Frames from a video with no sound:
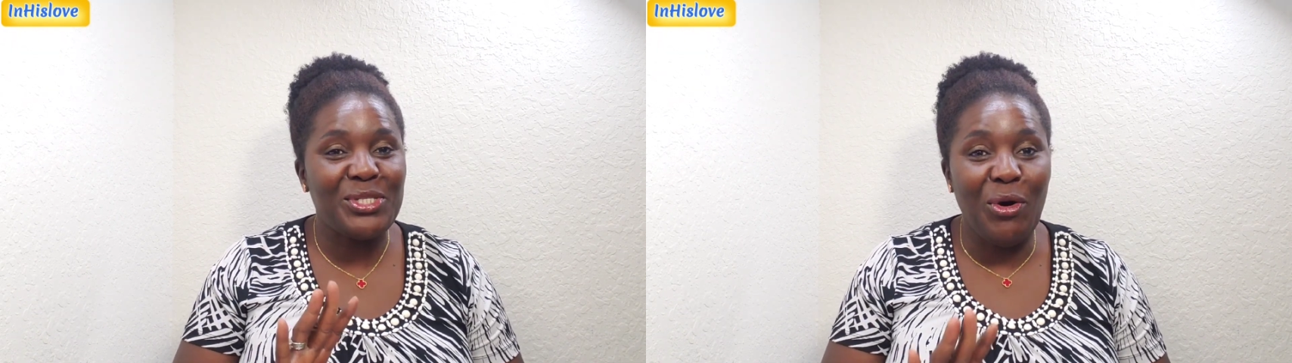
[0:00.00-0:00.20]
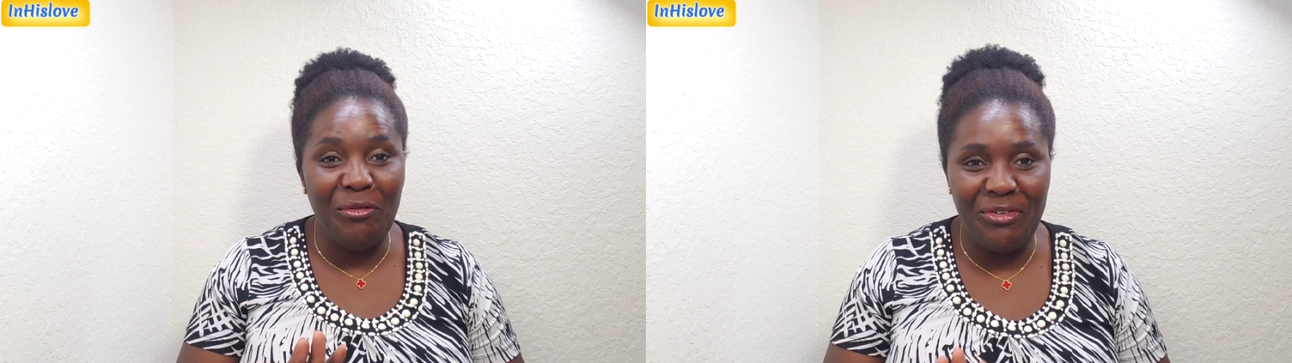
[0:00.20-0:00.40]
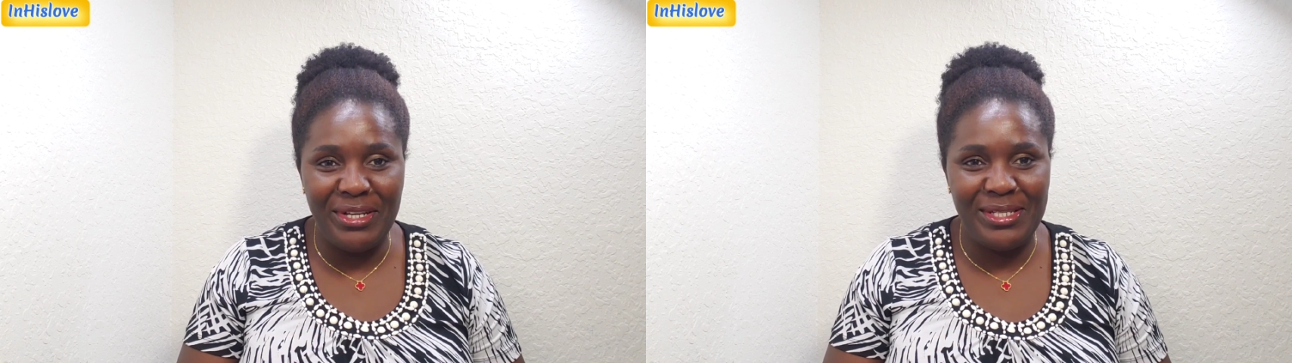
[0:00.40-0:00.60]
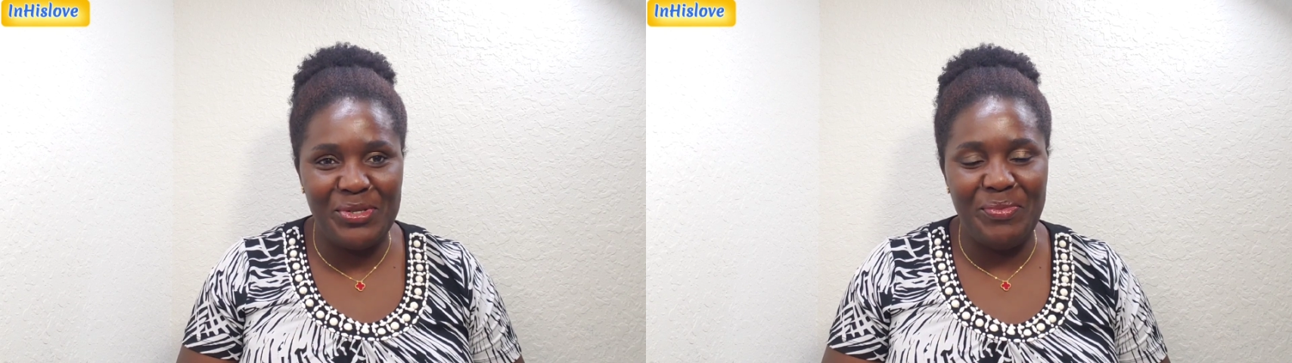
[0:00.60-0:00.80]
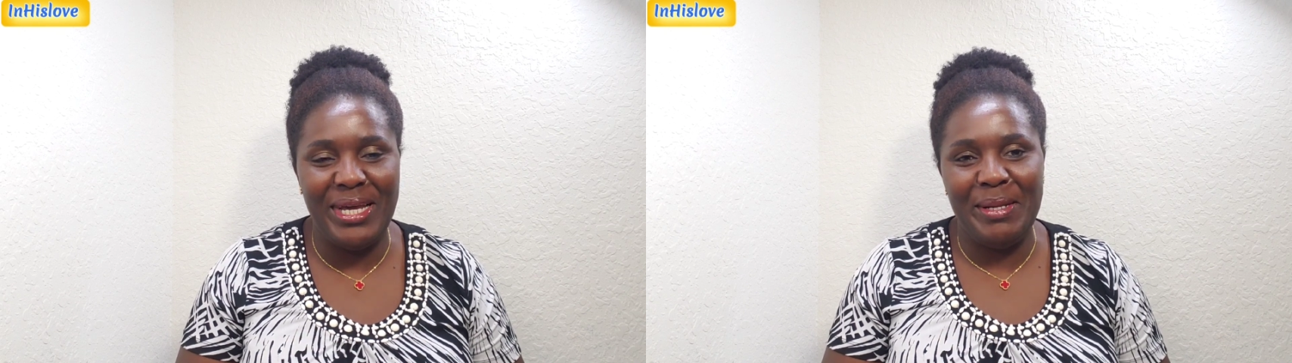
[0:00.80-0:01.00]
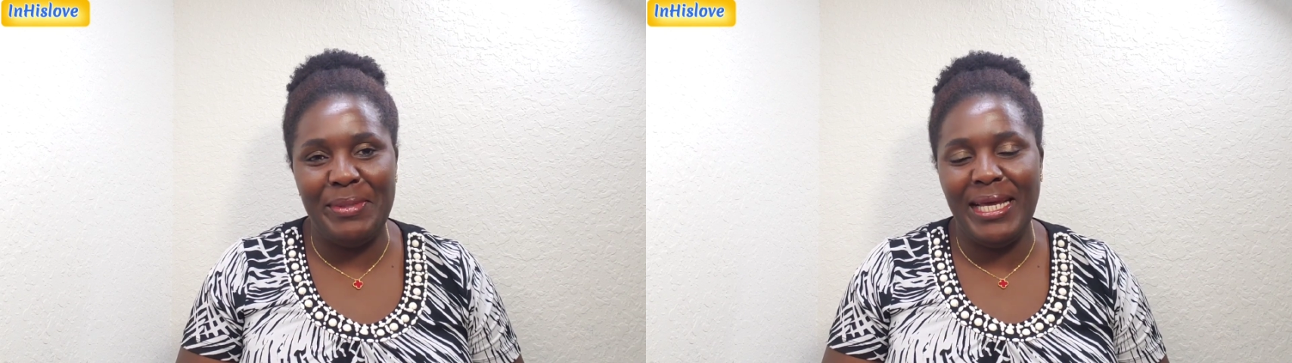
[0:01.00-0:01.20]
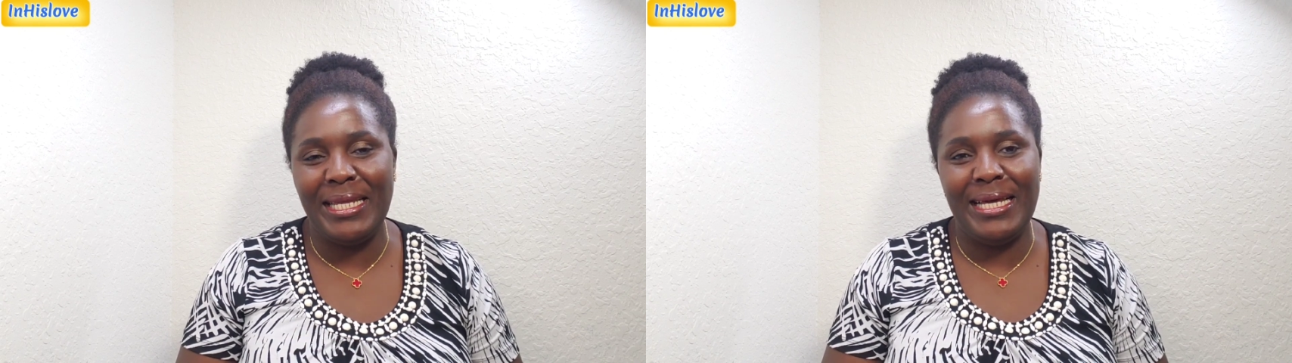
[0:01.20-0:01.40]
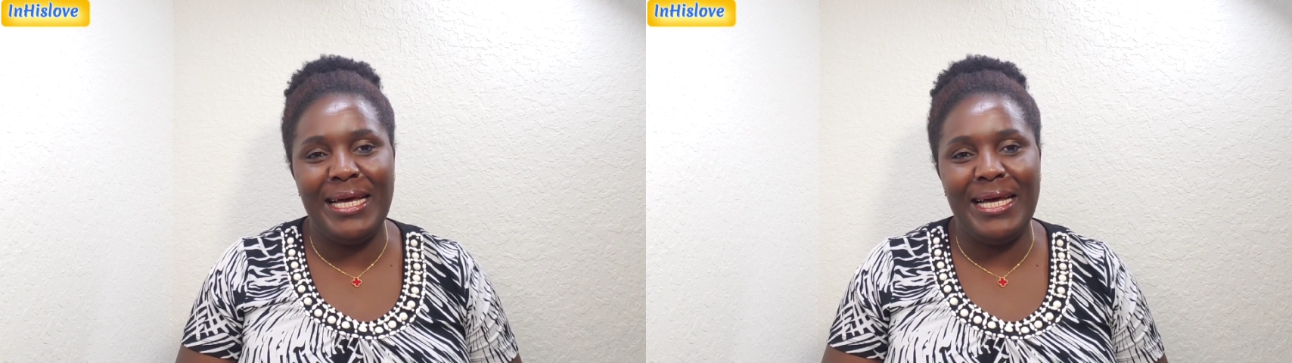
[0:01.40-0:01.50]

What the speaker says: so funny to me, and I'm like,